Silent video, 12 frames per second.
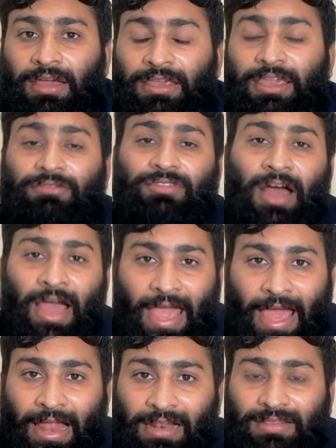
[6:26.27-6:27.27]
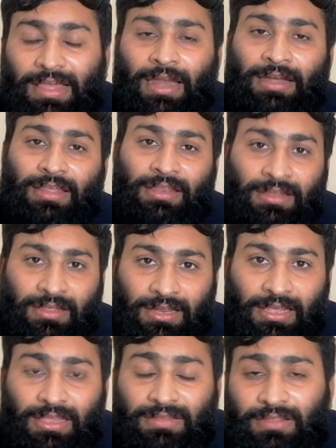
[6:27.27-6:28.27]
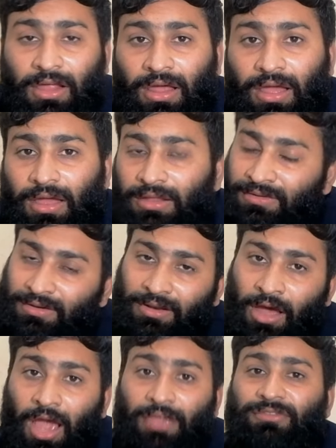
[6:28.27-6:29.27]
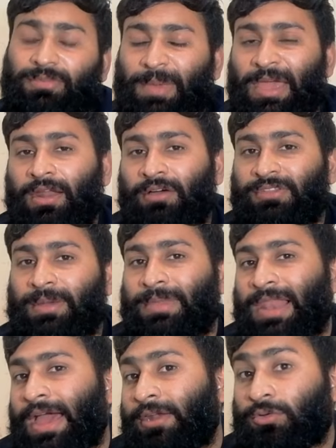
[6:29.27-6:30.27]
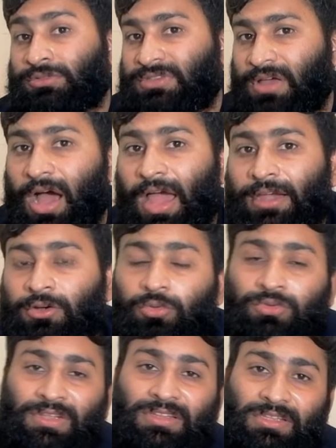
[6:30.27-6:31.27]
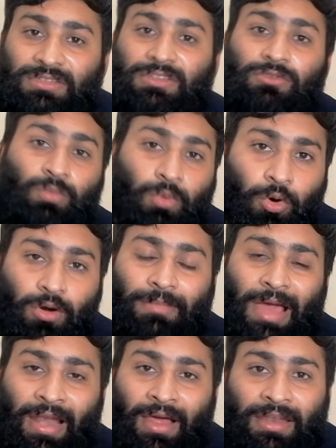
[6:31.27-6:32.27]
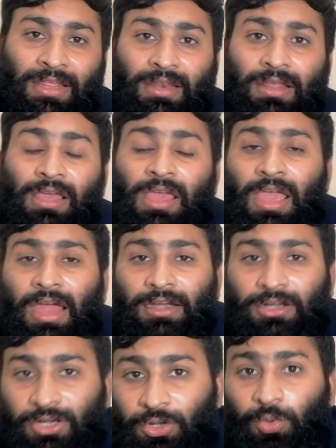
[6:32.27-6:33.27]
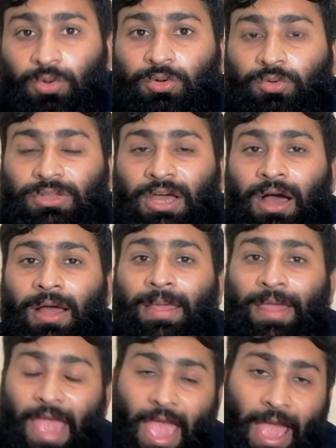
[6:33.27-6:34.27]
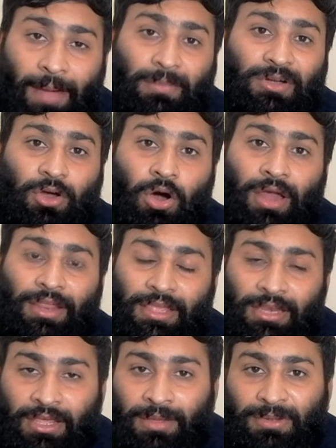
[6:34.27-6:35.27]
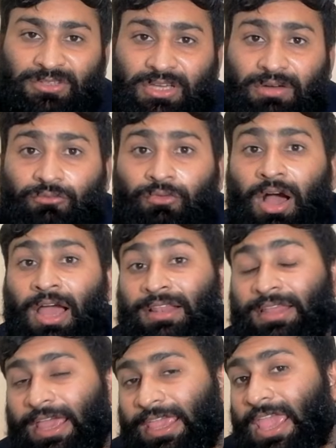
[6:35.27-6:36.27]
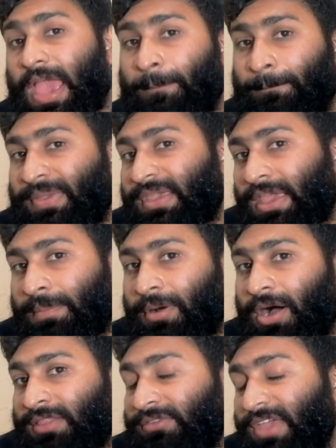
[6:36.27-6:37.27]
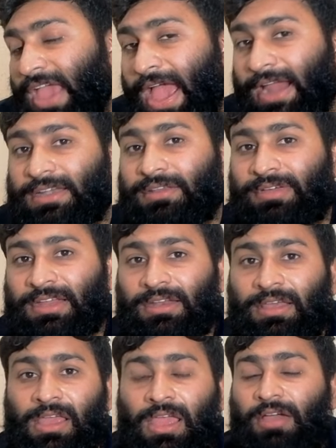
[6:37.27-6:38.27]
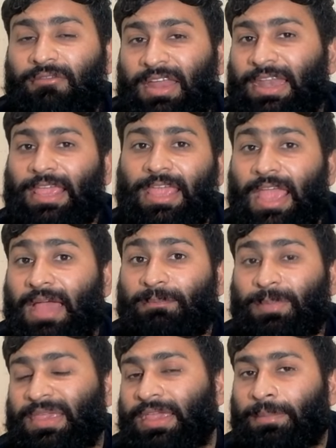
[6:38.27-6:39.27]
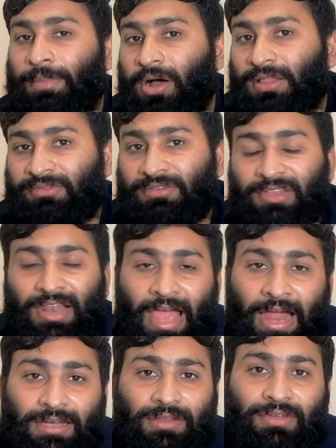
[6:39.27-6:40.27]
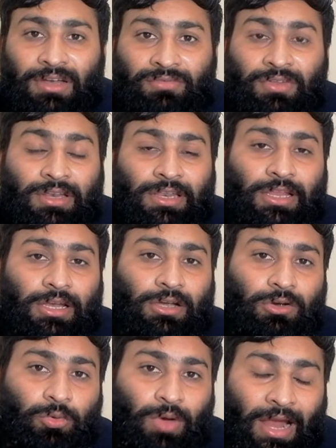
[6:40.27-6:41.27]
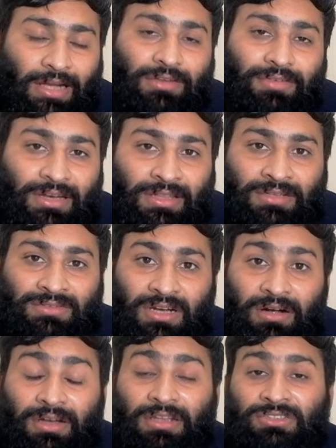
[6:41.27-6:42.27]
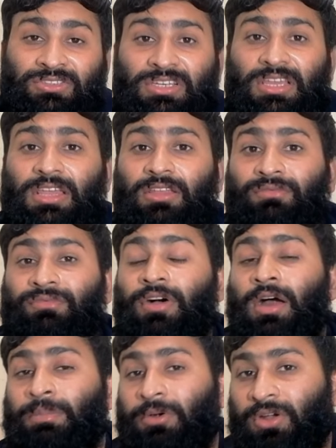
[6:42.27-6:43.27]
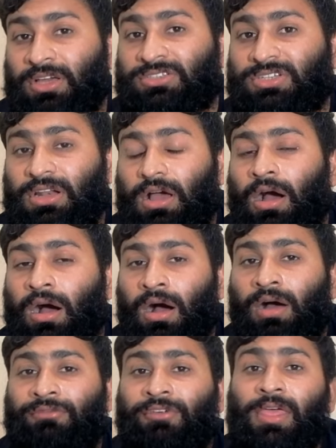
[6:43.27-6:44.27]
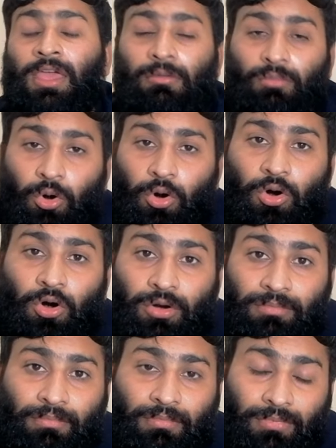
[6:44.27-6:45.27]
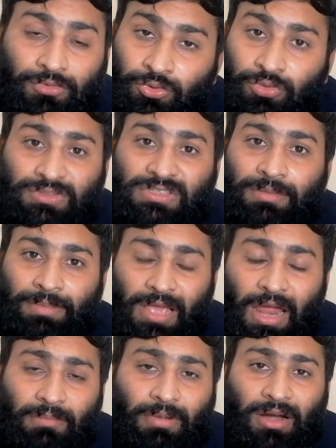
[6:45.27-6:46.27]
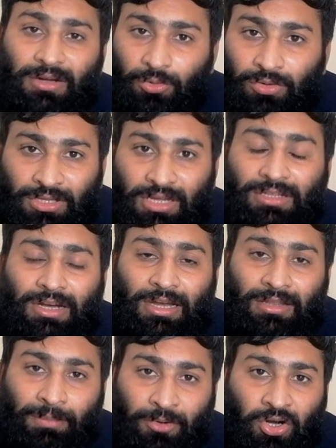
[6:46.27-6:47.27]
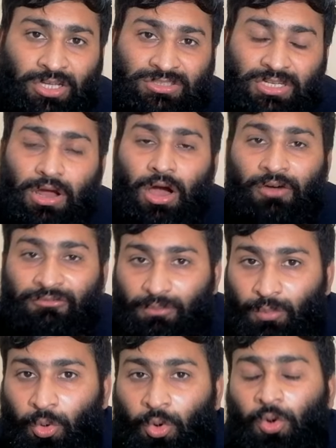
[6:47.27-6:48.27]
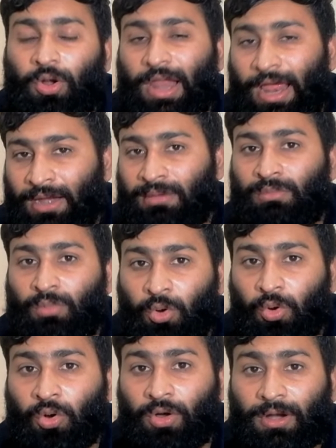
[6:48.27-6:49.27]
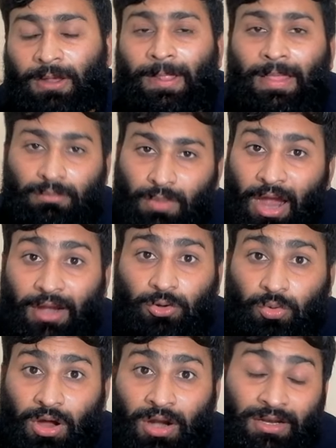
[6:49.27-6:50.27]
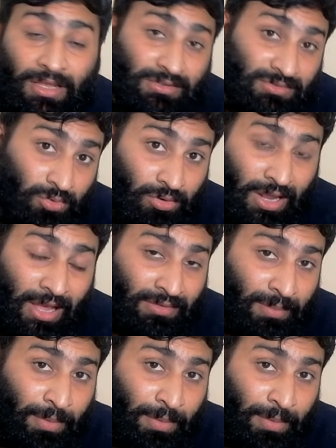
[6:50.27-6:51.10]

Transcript: give the health and increase the lifespan of the melanocyte to synthesize more melanin due to the mTOR inhibition, while the AMPK pathway activate. When AMPK pathway will activate, will lead to activate the certain gene for production of more UCPR, but on the other hand, the production of more and more mitochondria is known as the